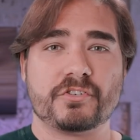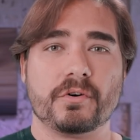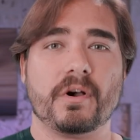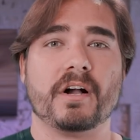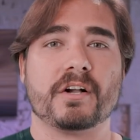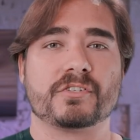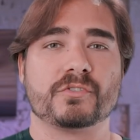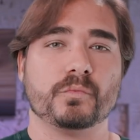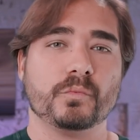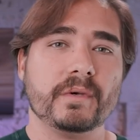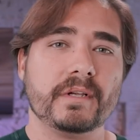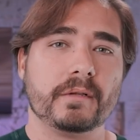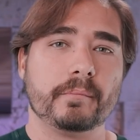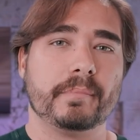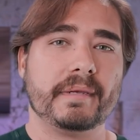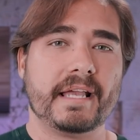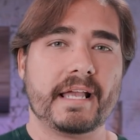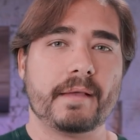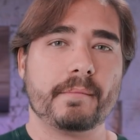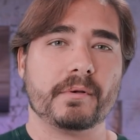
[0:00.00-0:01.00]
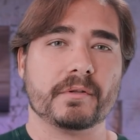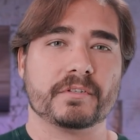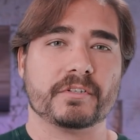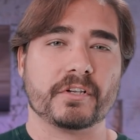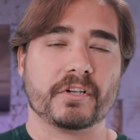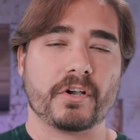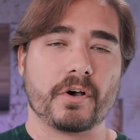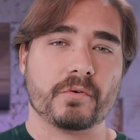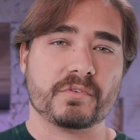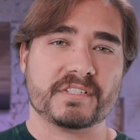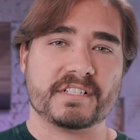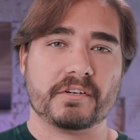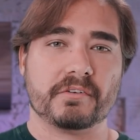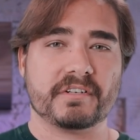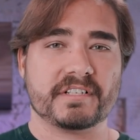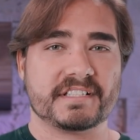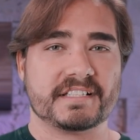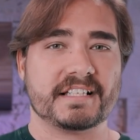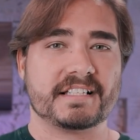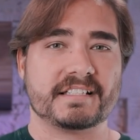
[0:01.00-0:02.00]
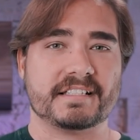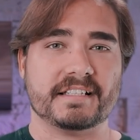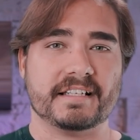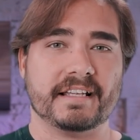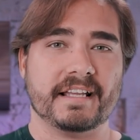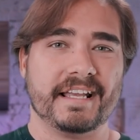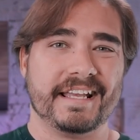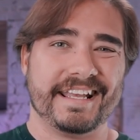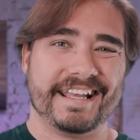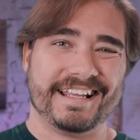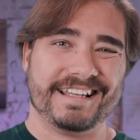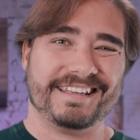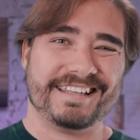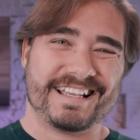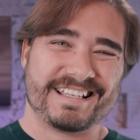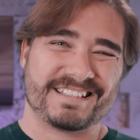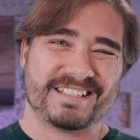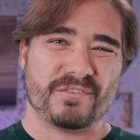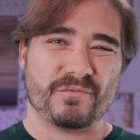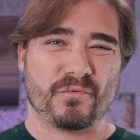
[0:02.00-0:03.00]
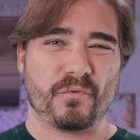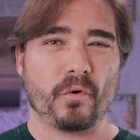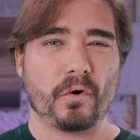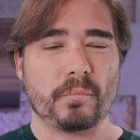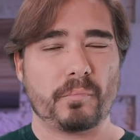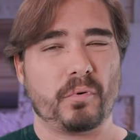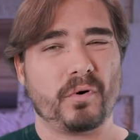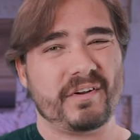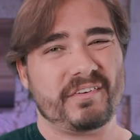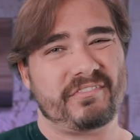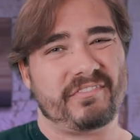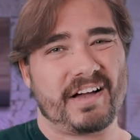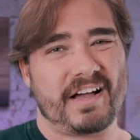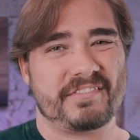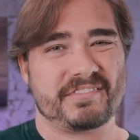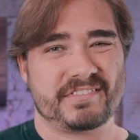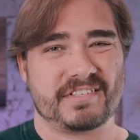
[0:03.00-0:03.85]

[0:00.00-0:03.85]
trucks will be able to go 0 to 60 in less than 4.5